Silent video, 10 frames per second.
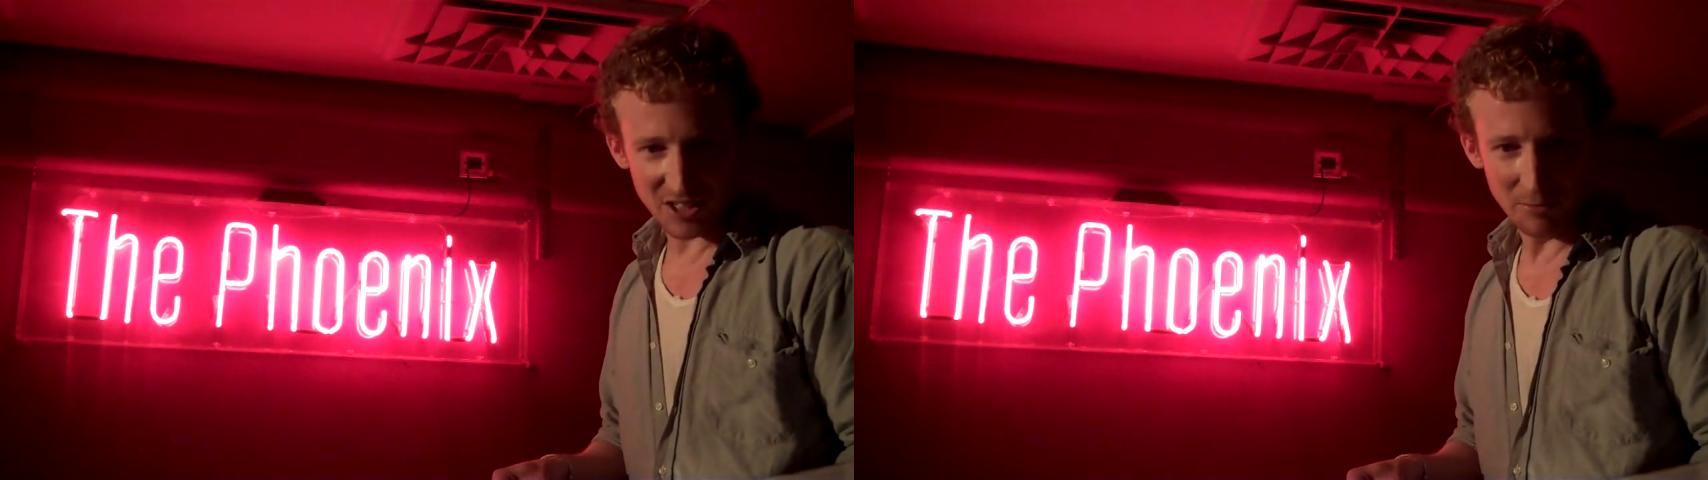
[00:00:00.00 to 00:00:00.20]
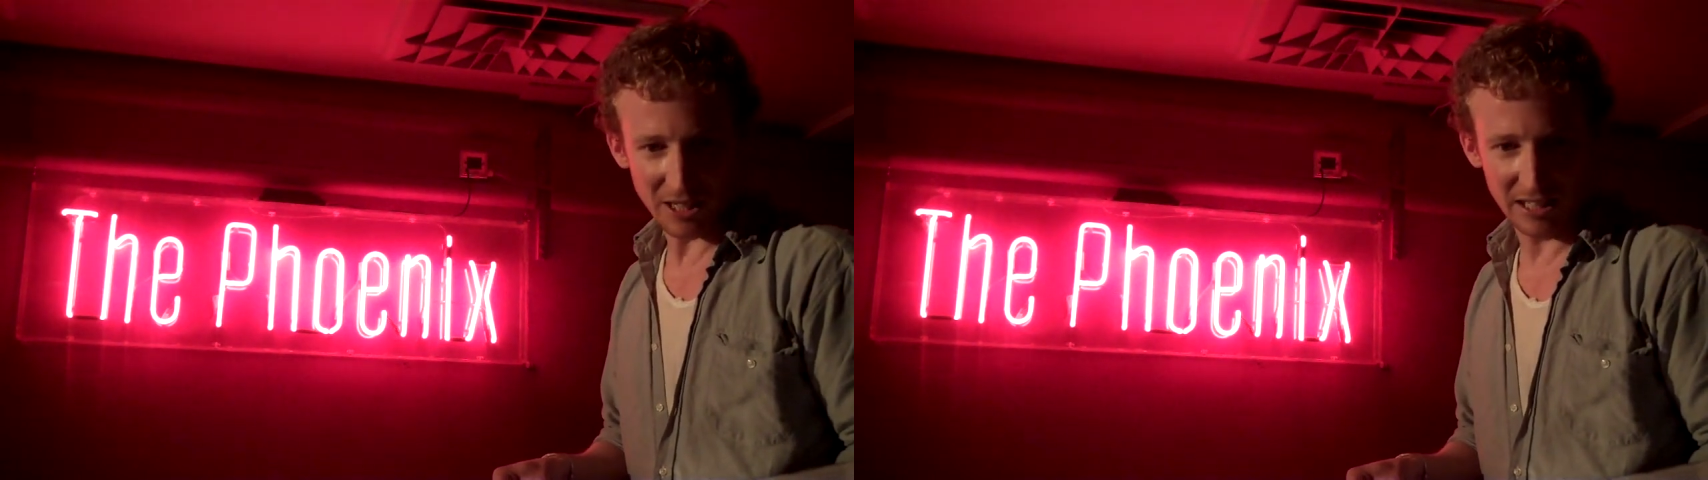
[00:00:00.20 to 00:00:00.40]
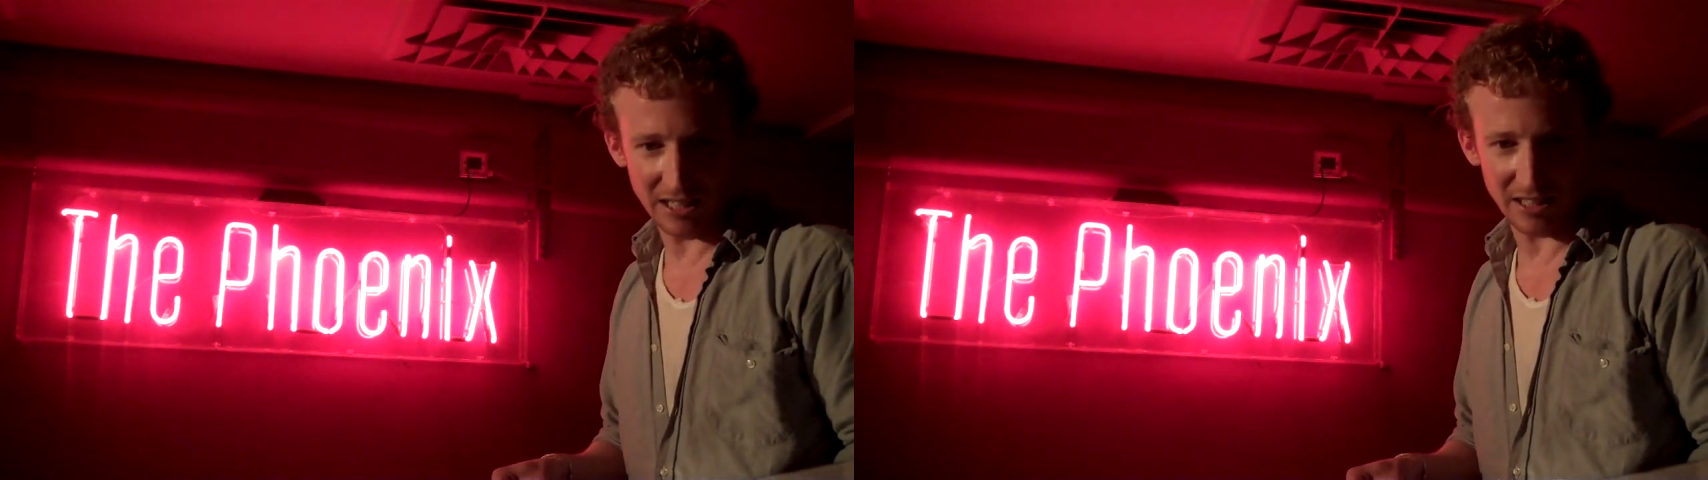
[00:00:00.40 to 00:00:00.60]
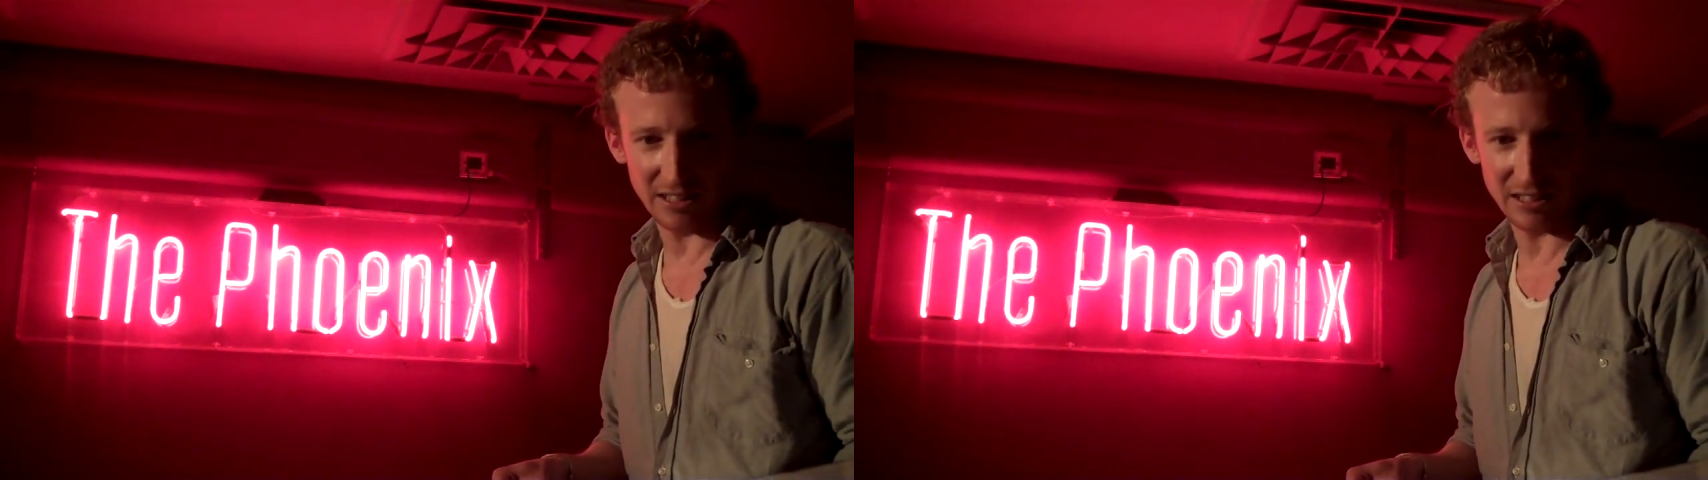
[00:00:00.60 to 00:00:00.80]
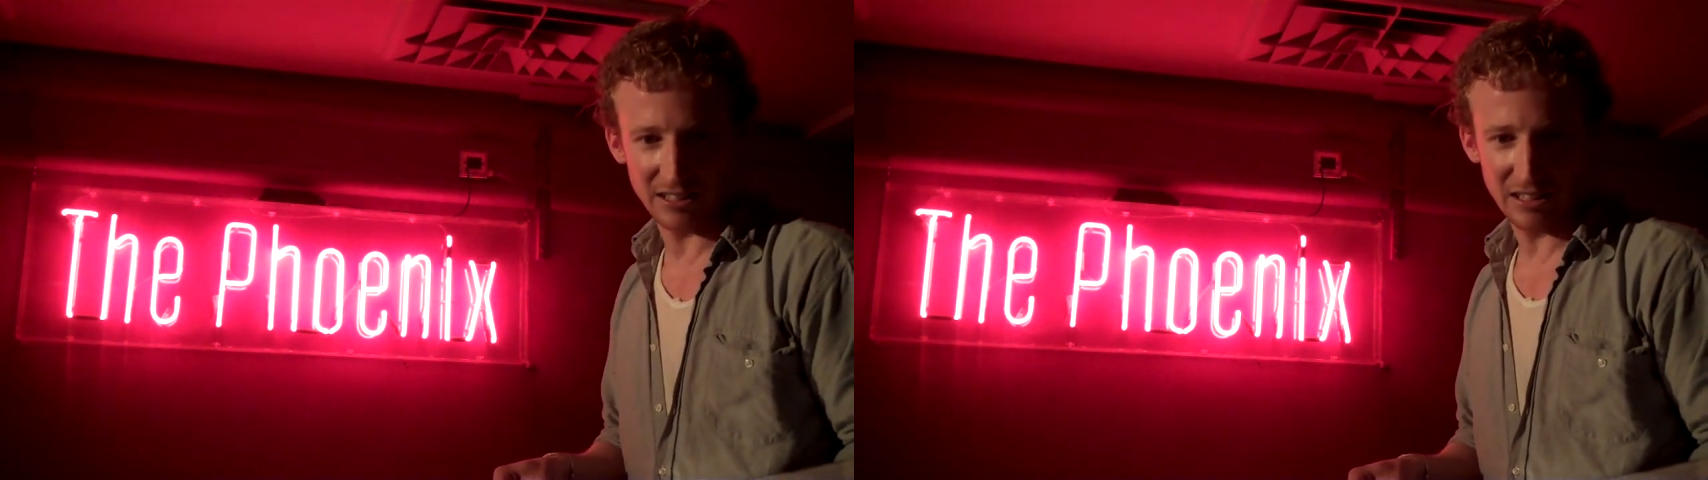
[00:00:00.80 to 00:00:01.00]
Somewhere
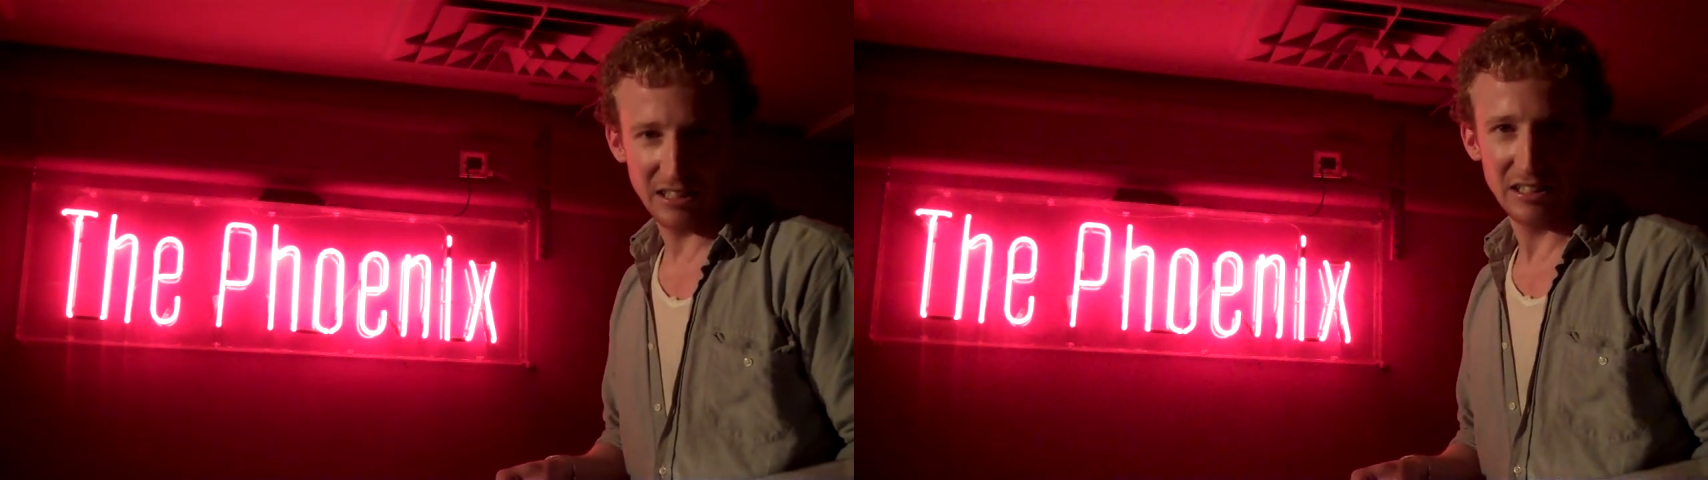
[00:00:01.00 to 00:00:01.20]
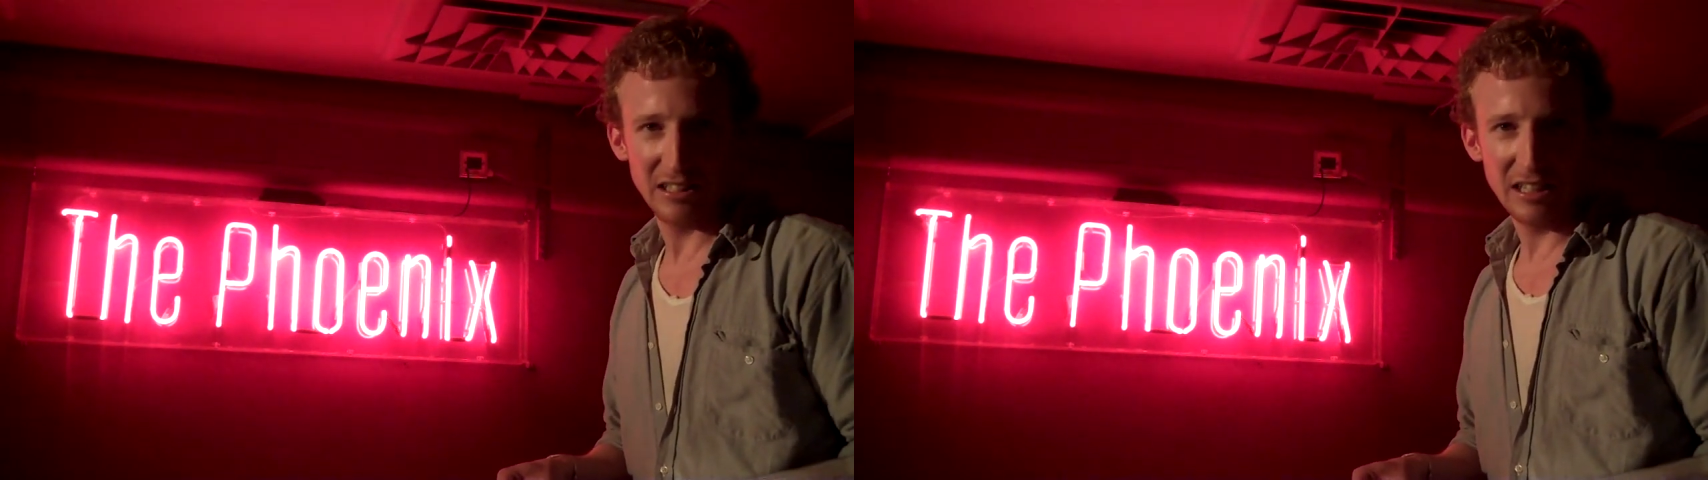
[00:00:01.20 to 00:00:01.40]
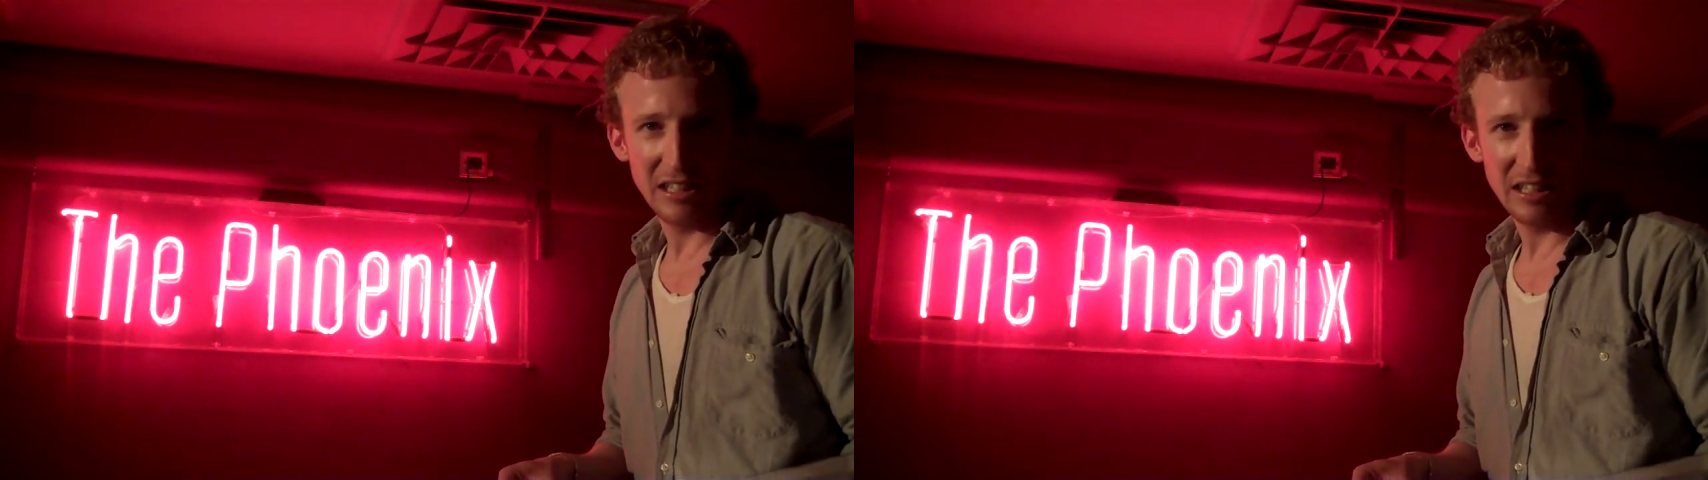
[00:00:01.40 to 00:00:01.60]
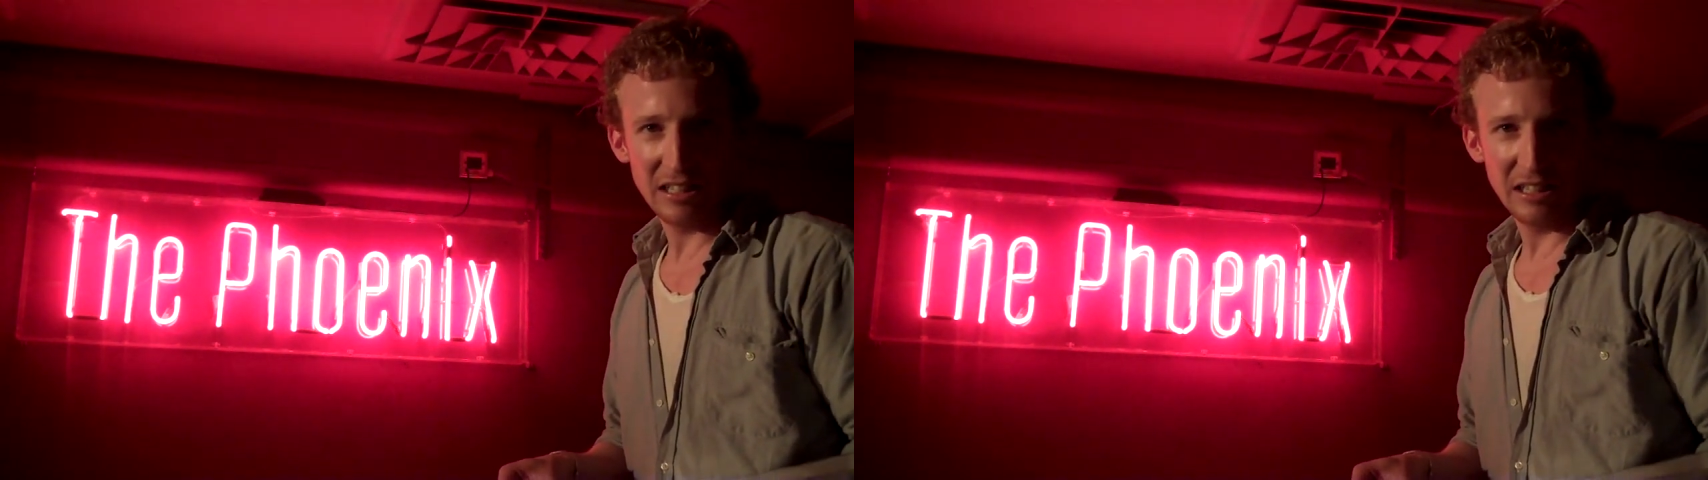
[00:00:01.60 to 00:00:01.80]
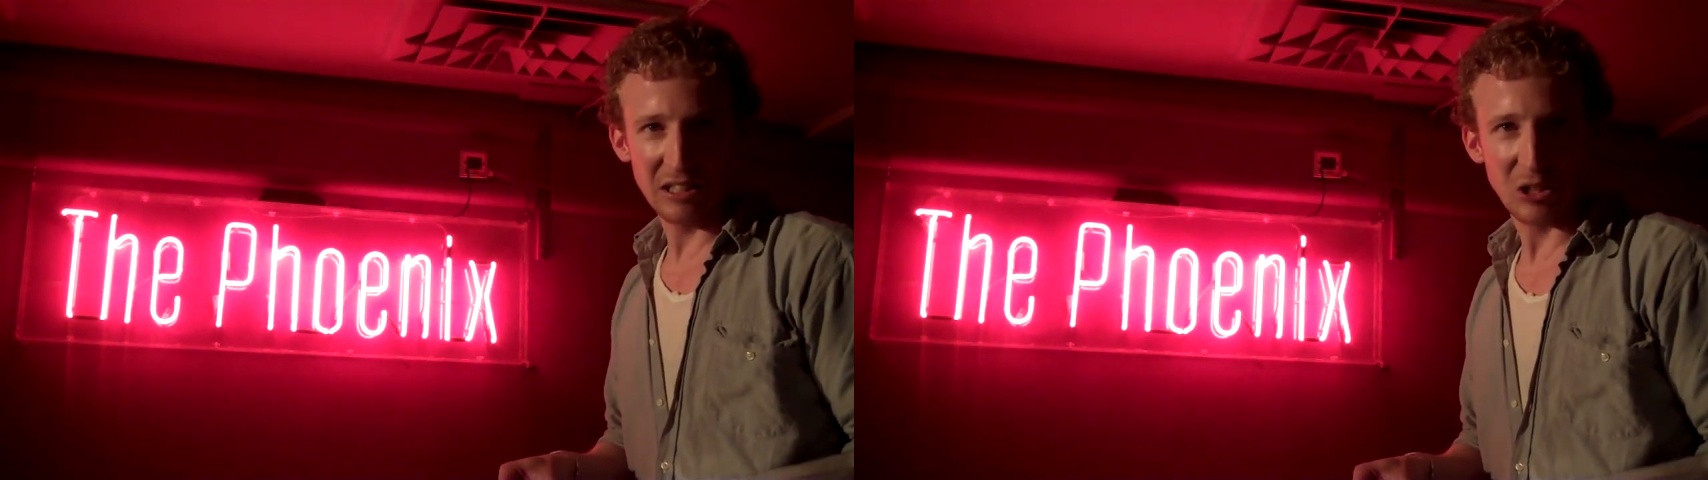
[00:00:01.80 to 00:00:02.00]
clean
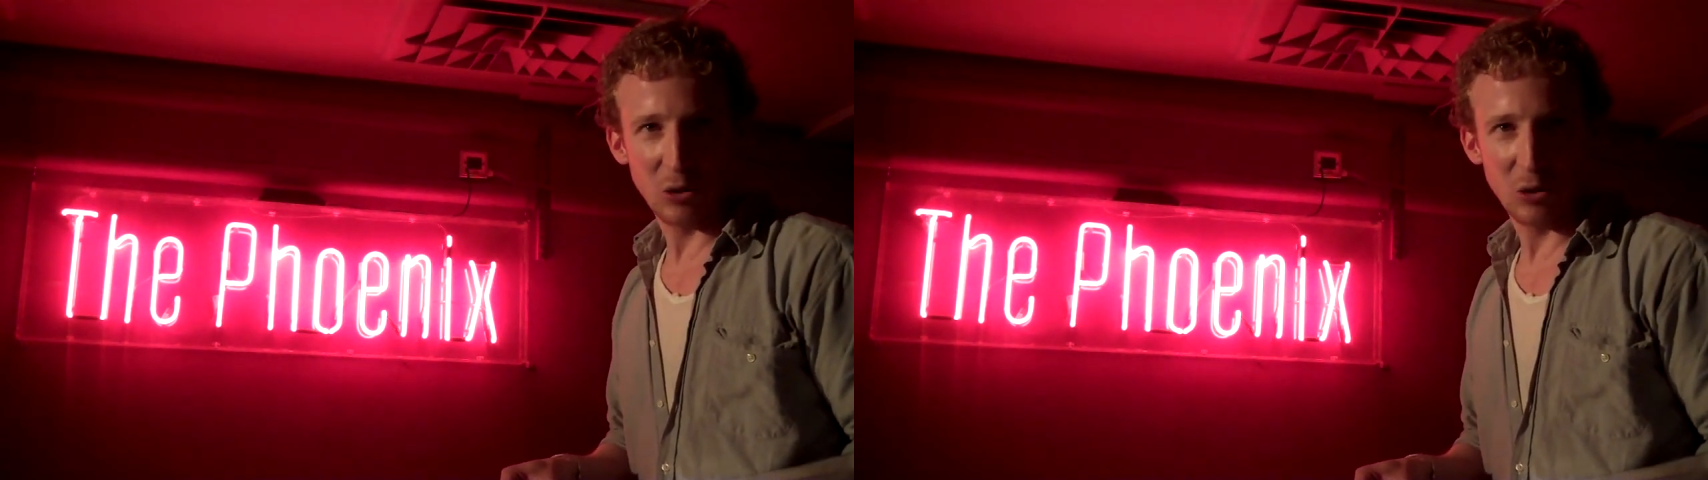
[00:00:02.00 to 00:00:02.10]
and